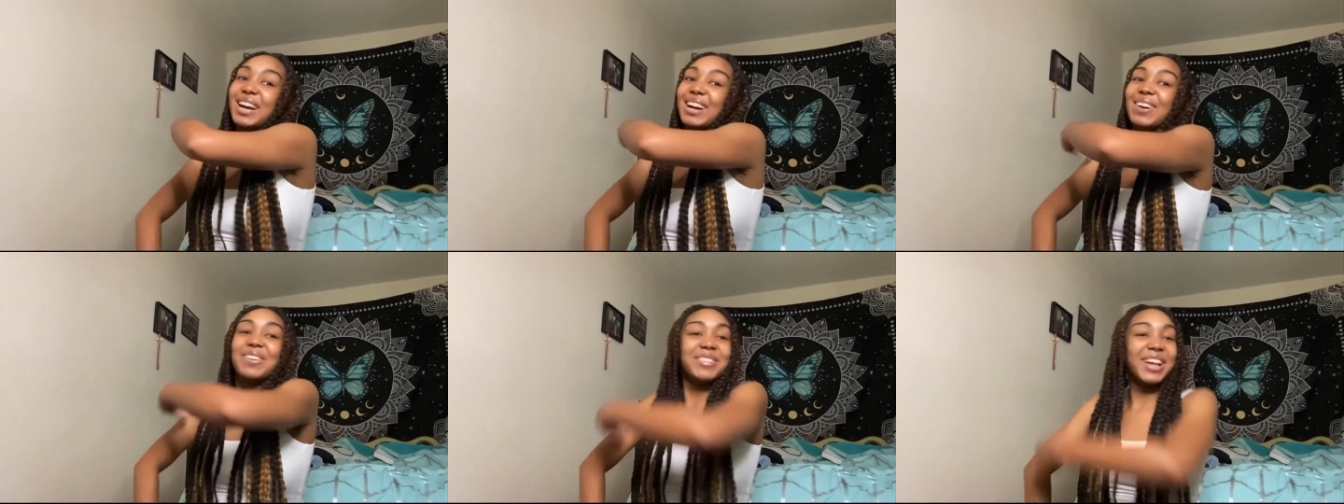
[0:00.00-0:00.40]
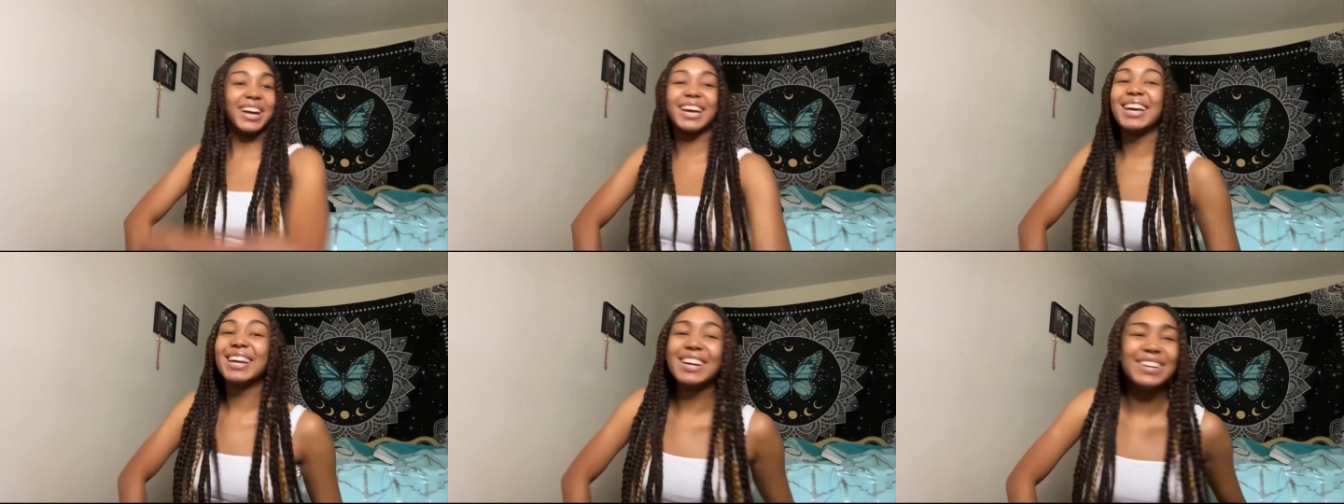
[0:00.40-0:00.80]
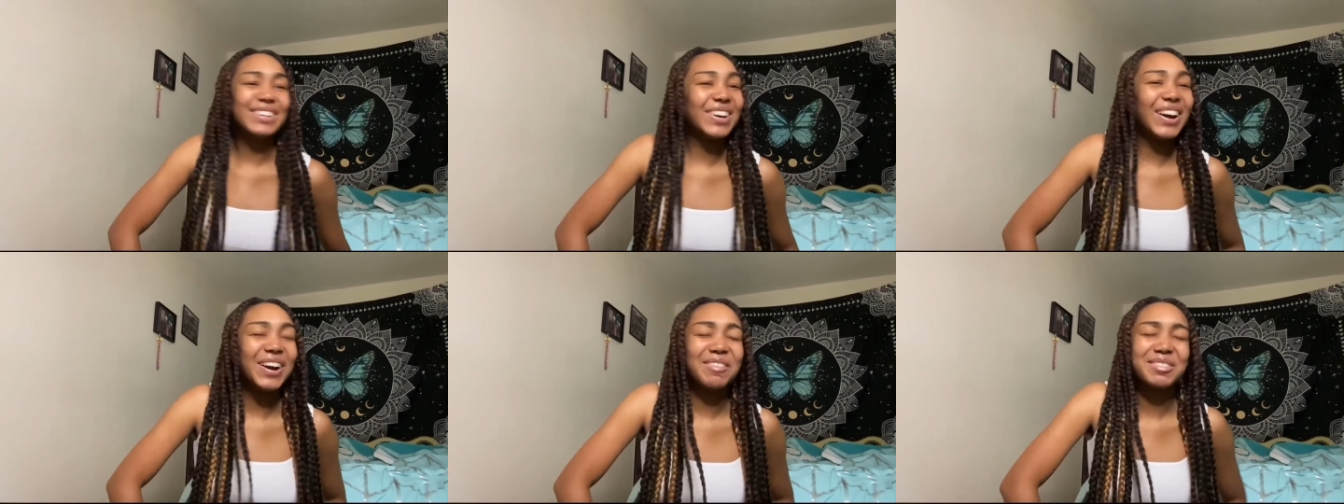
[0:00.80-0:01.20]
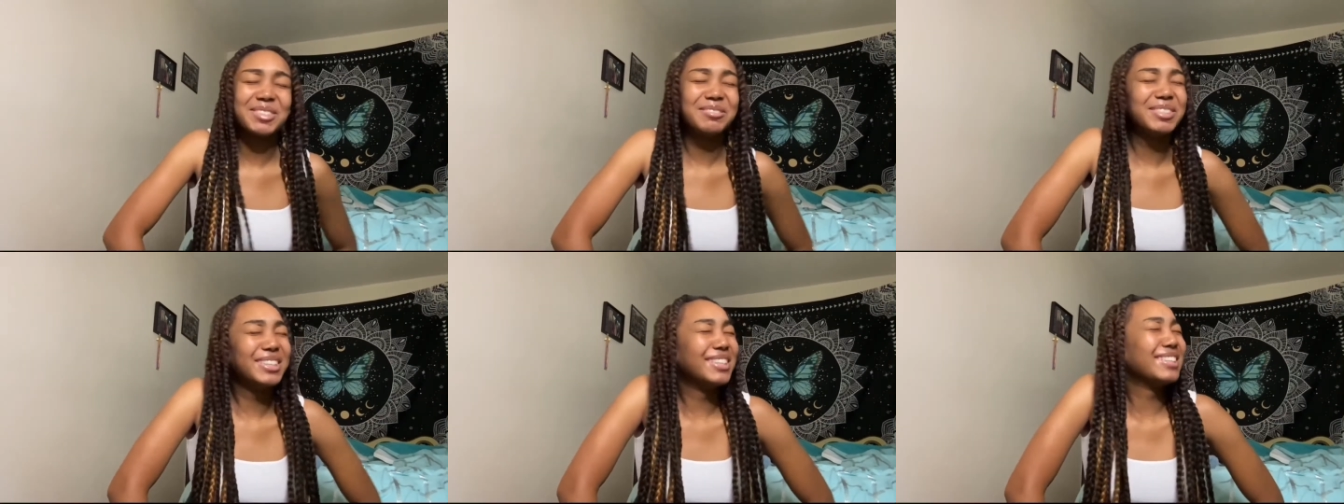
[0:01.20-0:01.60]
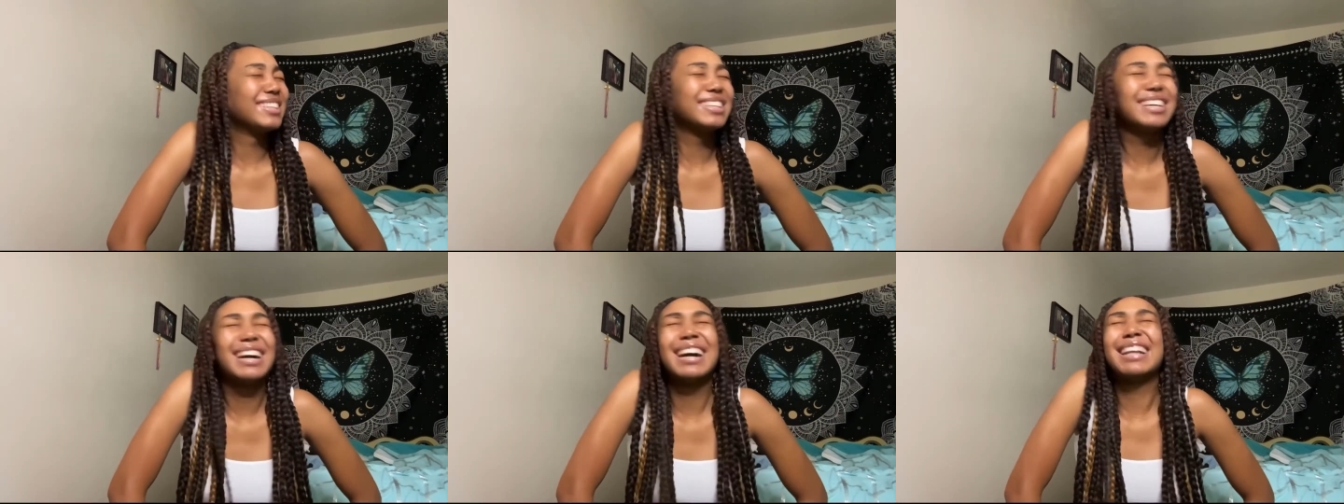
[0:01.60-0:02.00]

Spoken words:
I'm like, hell no, I'm too young to die.